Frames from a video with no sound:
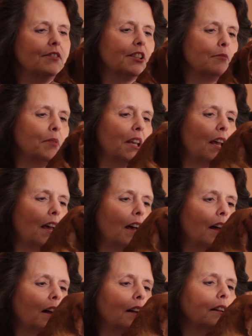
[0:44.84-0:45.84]
the first thing
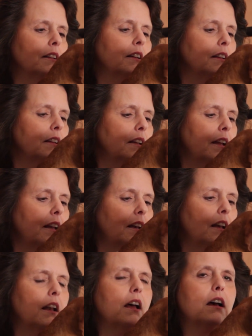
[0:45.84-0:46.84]
that came out
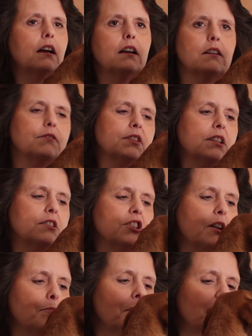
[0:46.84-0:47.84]
was, well, you're
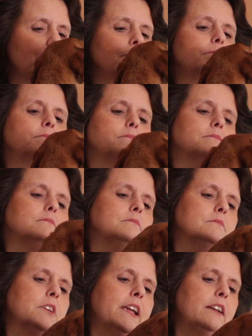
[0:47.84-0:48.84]
awfully young.
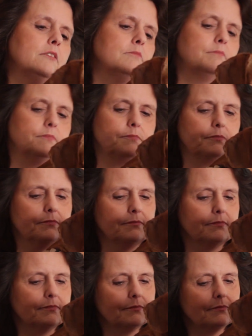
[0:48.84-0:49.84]
I'm thinking
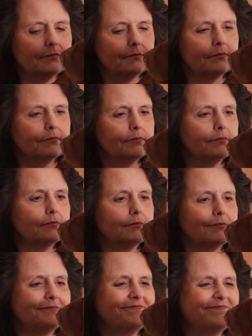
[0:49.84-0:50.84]
I'm 49 years old, it's